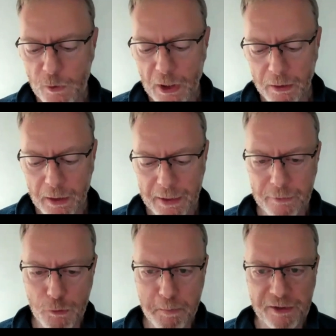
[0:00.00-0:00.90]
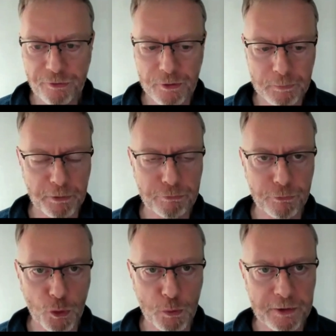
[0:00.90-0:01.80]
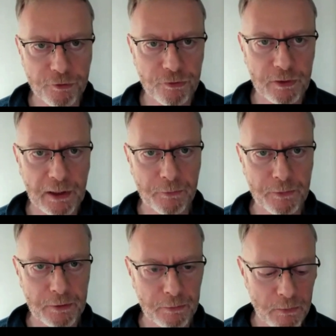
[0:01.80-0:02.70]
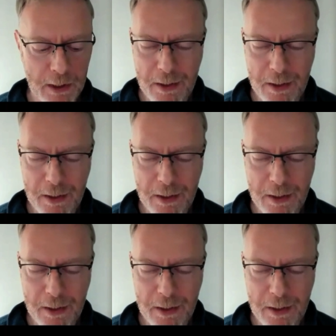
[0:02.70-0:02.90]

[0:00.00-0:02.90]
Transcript: How you measure performance, how you